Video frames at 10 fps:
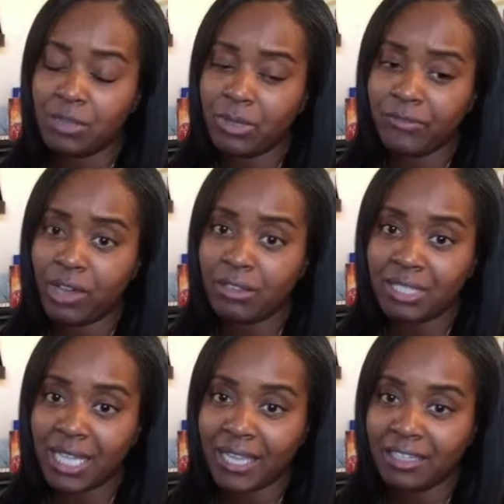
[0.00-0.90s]
follow the
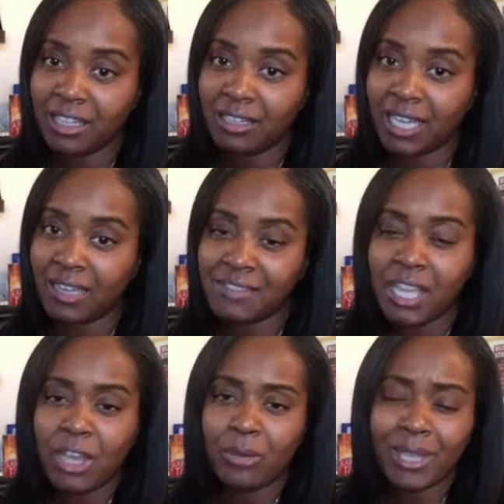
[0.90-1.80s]
light in our lives,
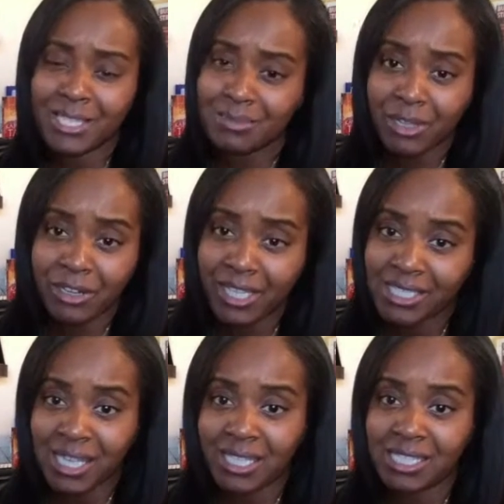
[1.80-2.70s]
we experience
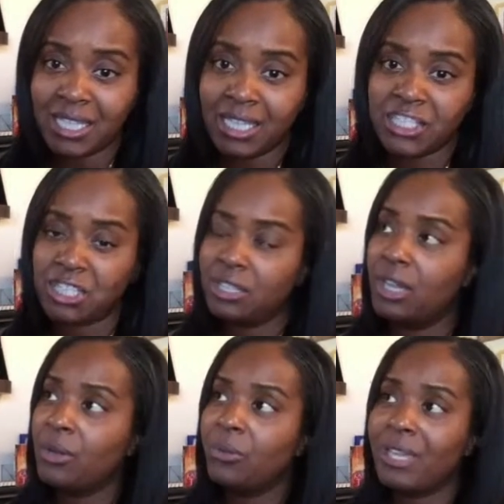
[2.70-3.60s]
isolation.
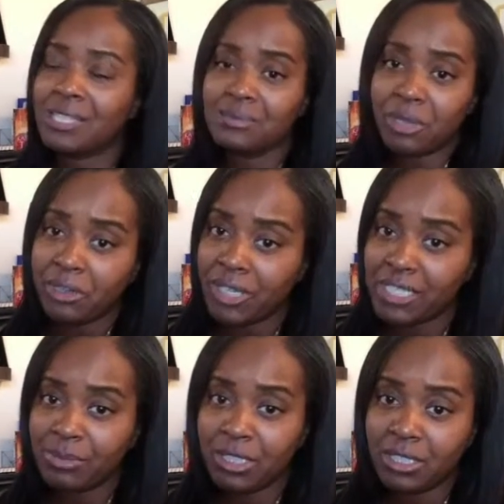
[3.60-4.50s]
We experience
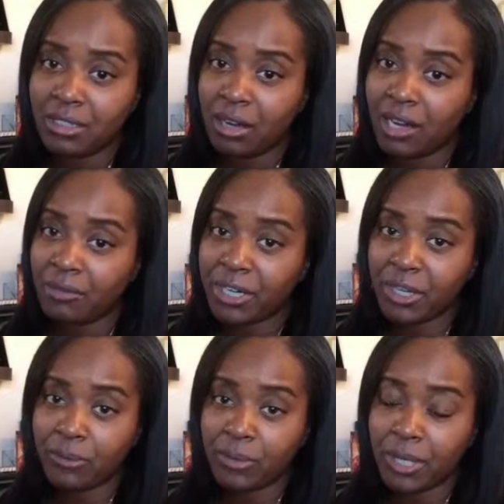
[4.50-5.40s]
putting in the hard work
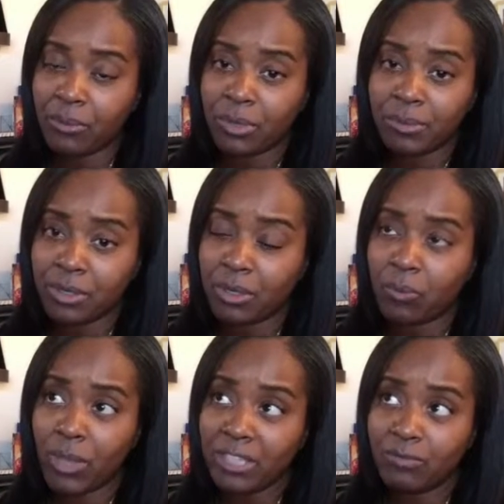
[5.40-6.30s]
and reaping and
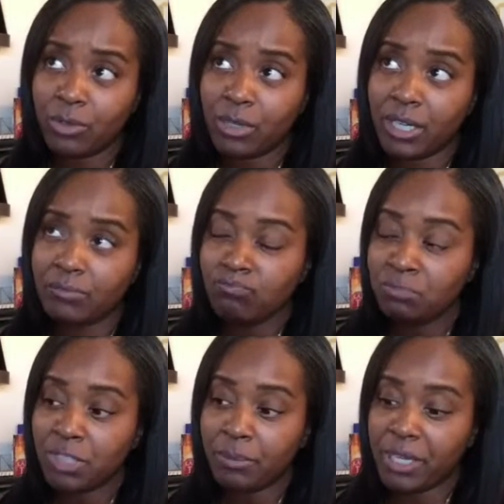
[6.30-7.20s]
waiting for
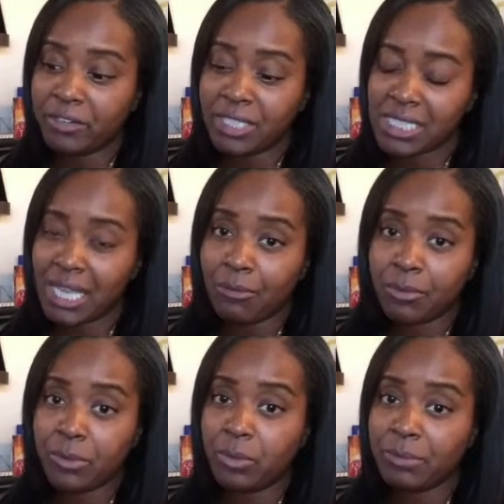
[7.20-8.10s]
the period of time where
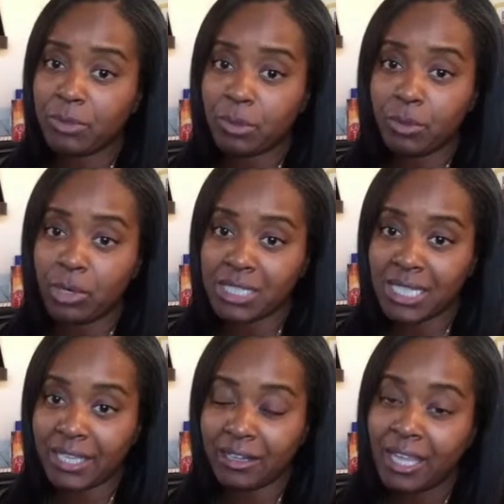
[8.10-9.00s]
we reap the rewards
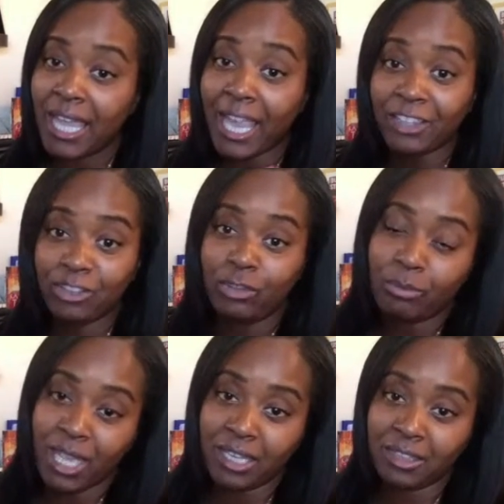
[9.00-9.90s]
later. And you've
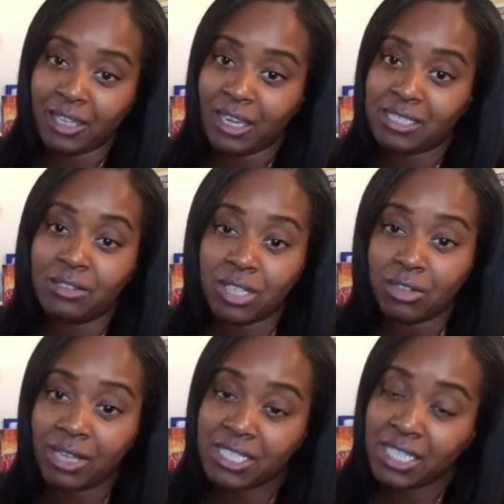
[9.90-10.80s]
made it there, so
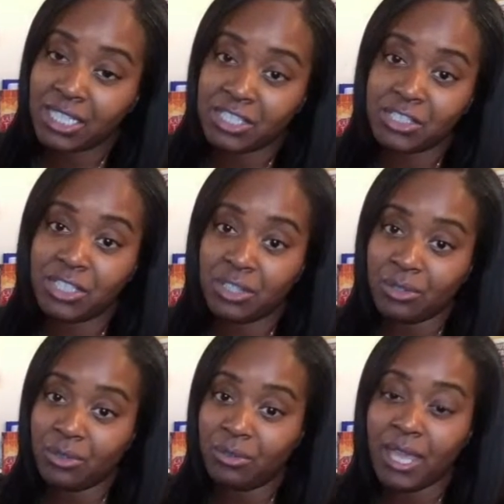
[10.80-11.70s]
congratulations to
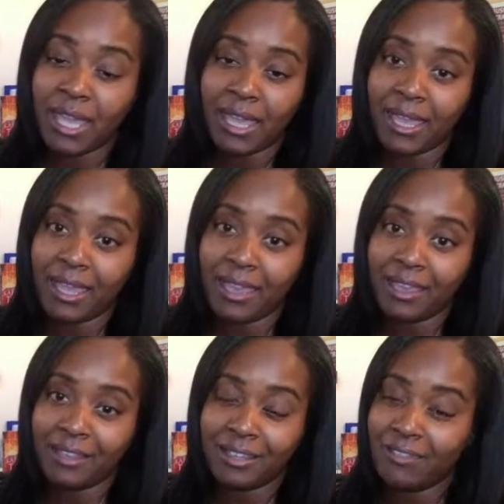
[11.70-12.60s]
you.
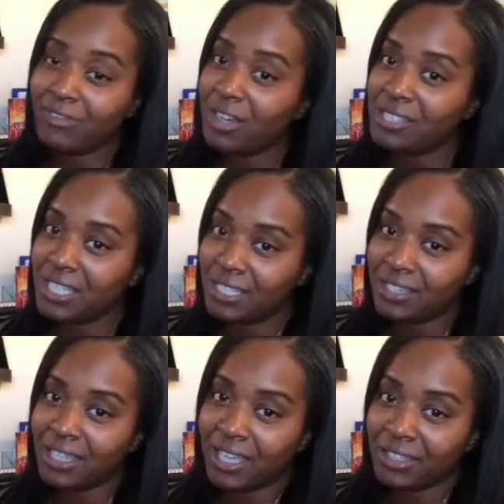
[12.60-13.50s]
And if there is
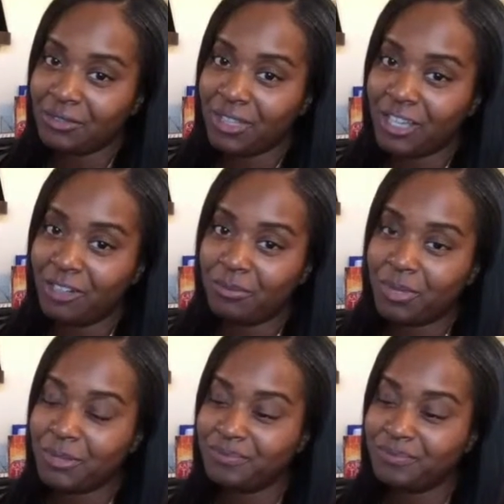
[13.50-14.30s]
anything I can do to help,